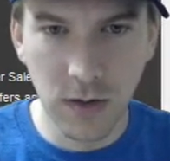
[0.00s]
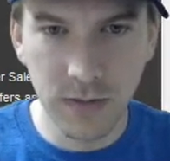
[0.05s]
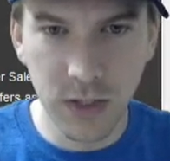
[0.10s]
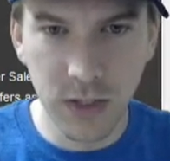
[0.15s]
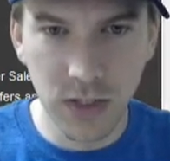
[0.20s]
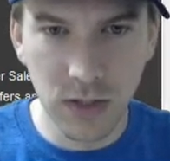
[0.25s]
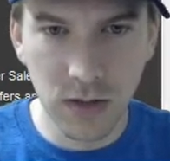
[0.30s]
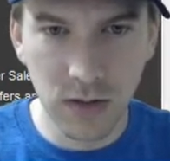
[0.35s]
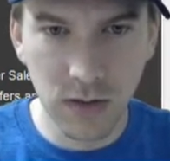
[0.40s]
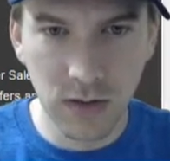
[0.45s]

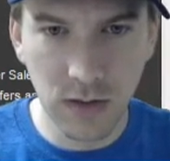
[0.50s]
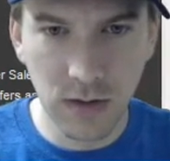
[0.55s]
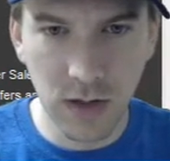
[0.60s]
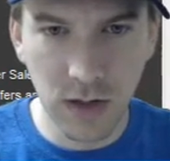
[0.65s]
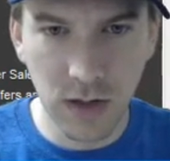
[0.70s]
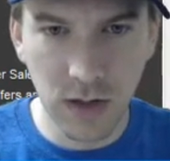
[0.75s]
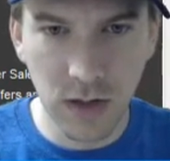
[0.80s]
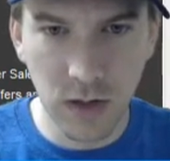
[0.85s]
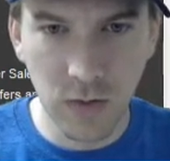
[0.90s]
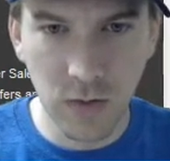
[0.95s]
object
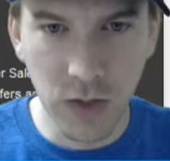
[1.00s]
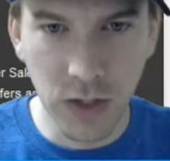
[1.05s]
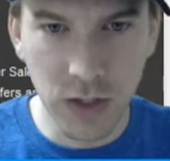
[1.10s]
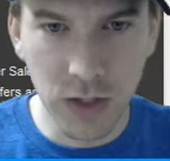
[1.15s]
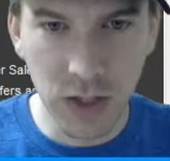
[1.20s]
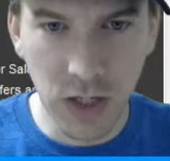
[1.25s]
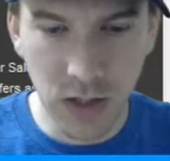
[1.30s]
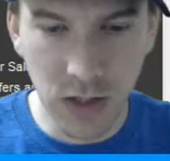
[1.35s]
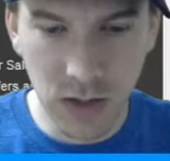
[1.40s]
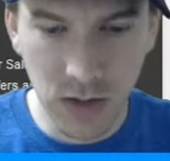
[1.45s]
that I want
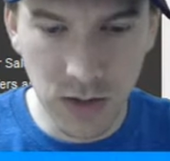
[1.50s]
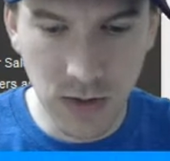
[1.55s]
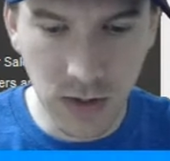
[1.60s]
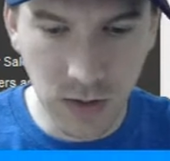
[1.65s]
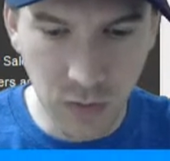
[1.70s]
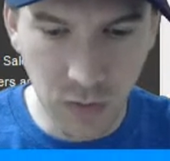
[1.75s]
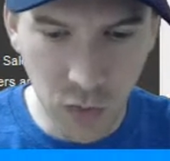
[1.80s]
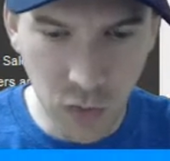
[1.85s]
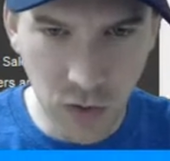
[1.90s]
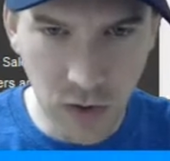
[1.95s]
to check
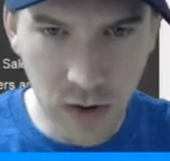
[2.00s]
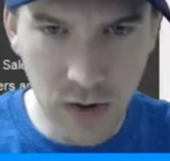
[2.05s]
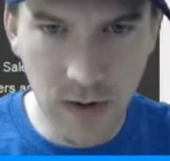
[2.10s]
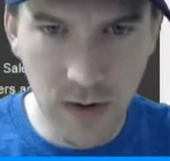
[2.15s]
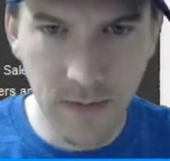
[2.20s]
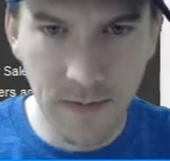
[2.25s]
is the border.